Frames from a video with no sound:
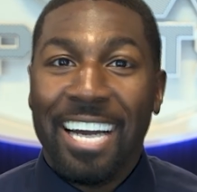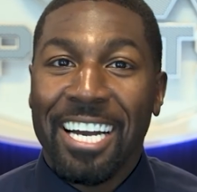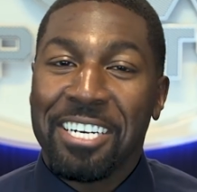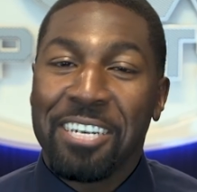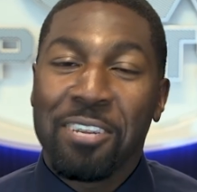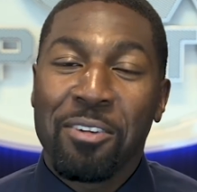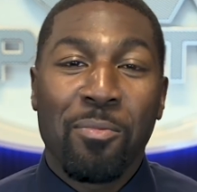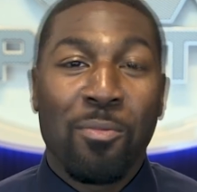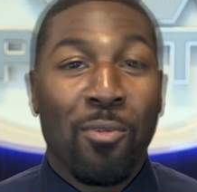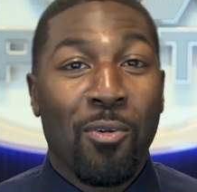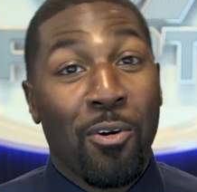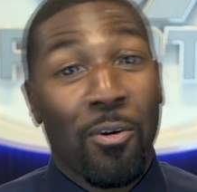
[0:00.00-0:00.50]

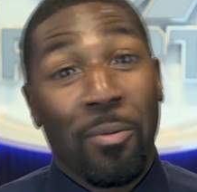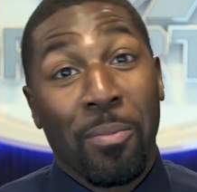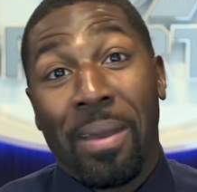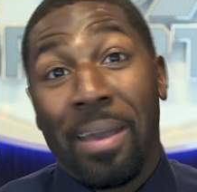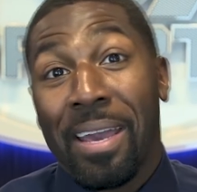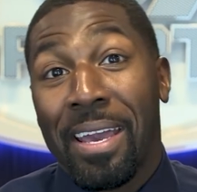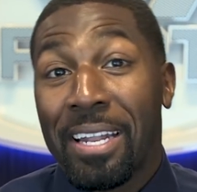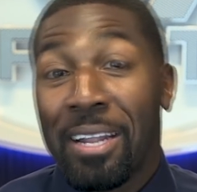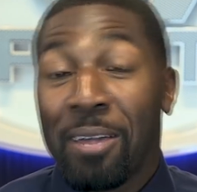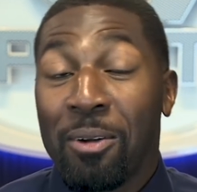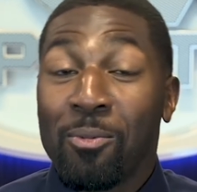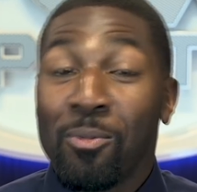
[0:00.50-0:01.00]
come on,
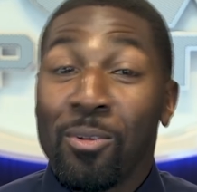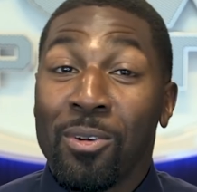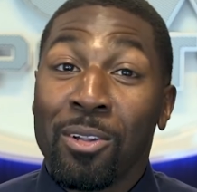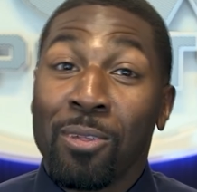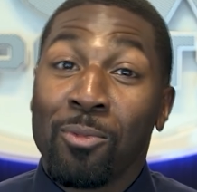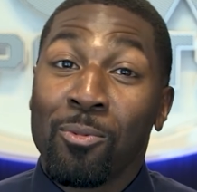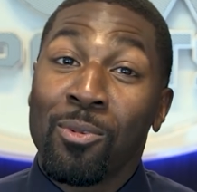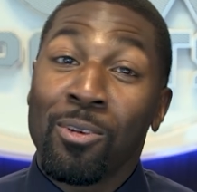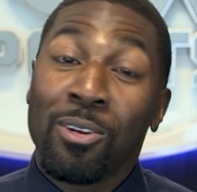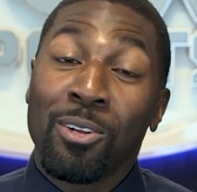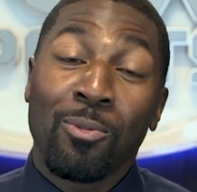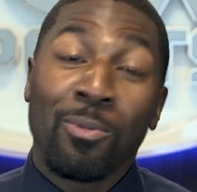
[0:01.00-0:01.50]
man,
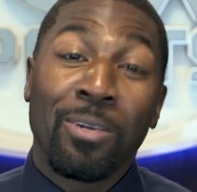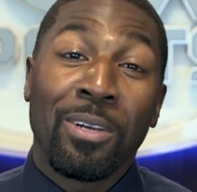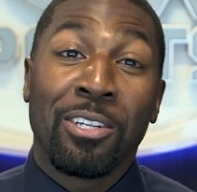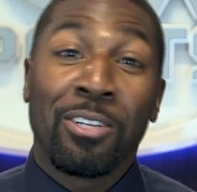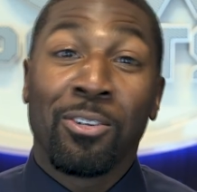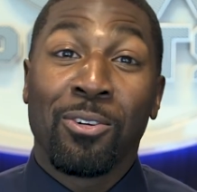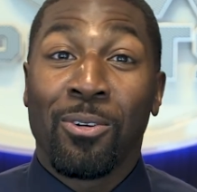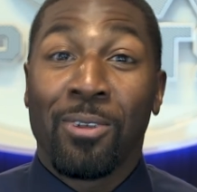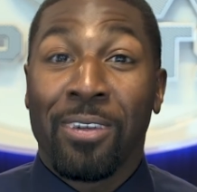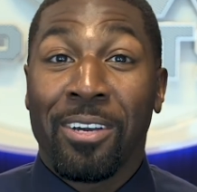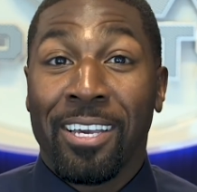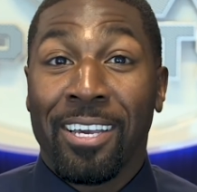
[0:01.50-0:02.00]
what are we
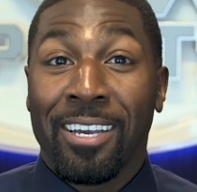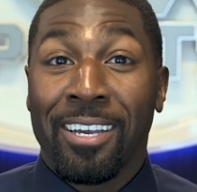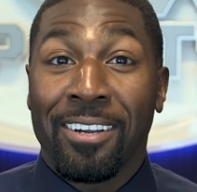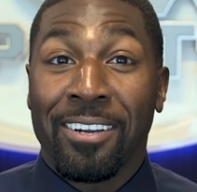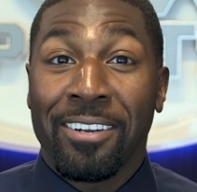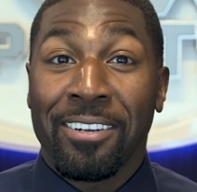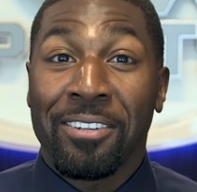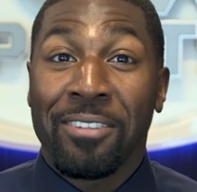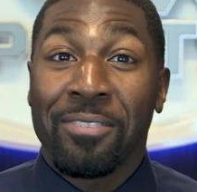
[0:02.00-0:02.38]
doing here?